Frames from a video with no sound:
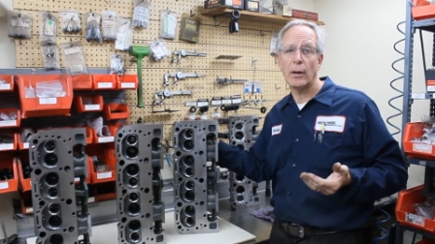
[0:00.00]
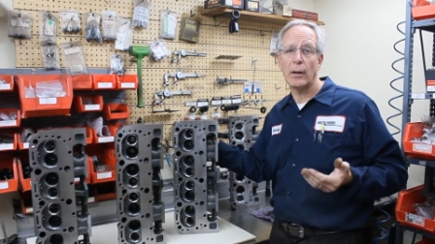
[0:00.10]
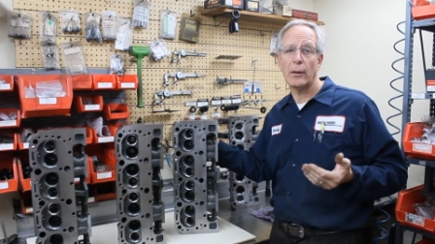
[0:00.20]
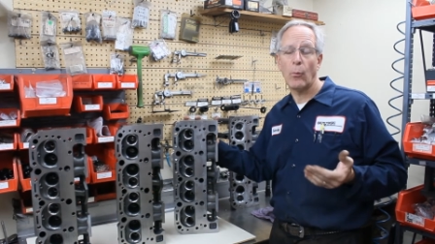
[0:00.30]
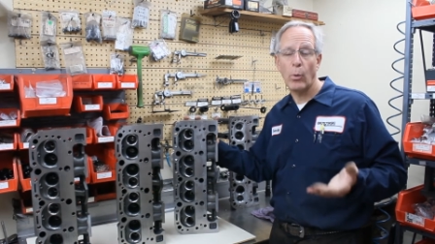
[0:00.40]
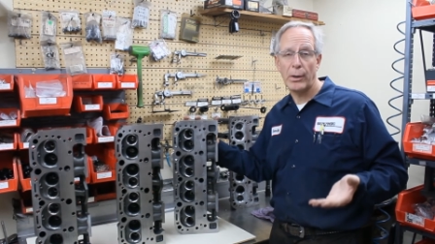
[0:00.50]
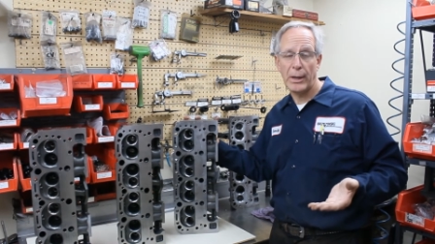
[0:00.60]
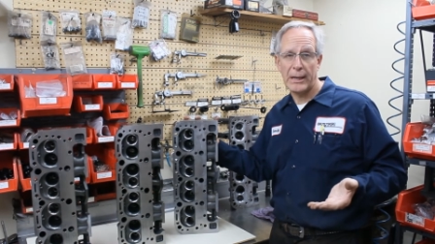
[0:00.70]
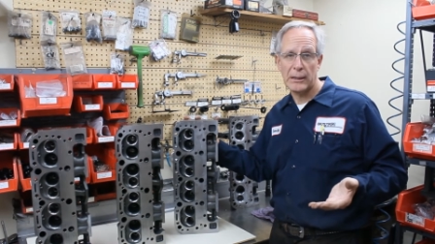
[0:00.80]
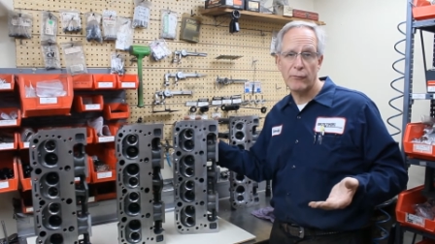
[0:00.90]
uh,
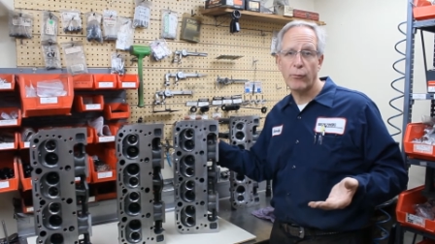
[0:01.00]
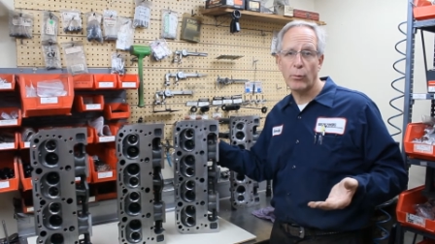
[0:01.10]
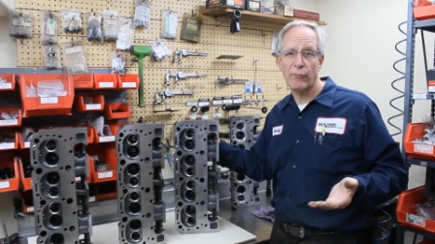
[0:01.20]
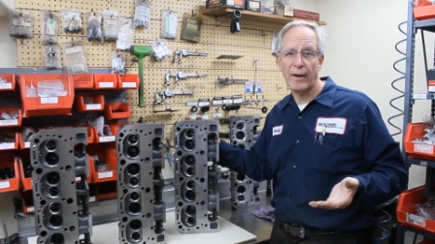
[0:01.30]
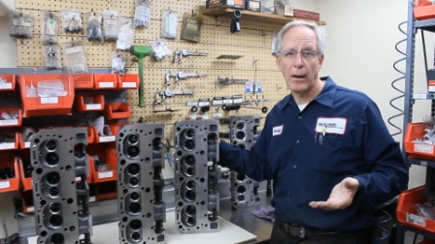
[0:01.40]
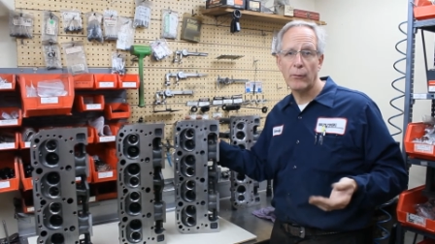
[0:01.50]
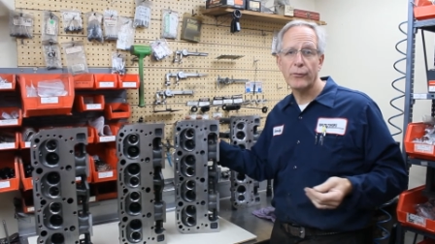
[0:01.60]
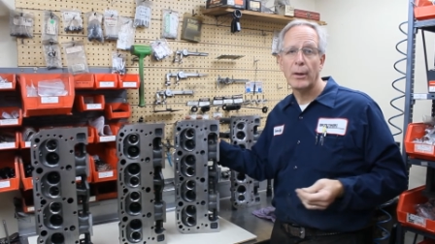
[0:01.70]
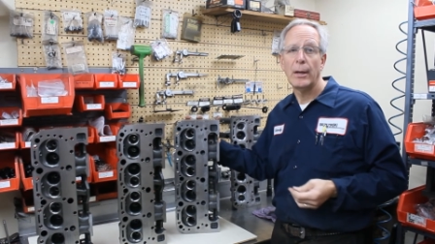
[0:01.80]
194 valves.